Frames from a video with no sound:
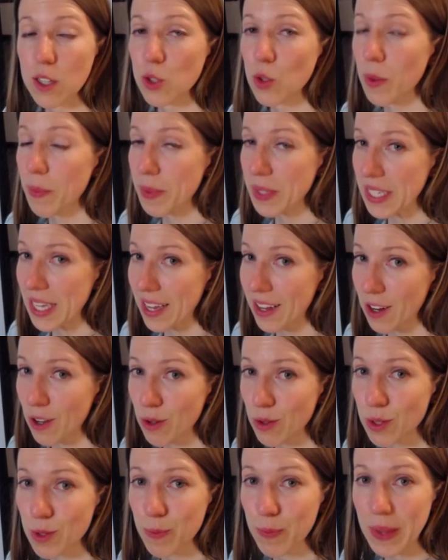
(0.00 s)
sweet
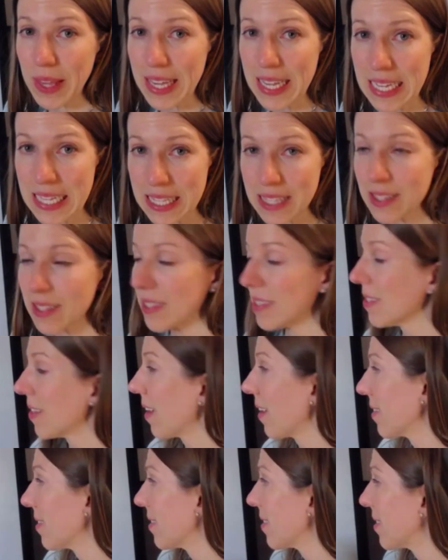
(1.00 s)
potatoes, beets,
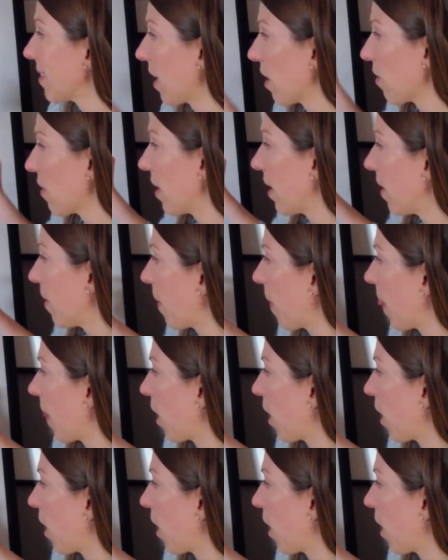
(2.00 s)
etc.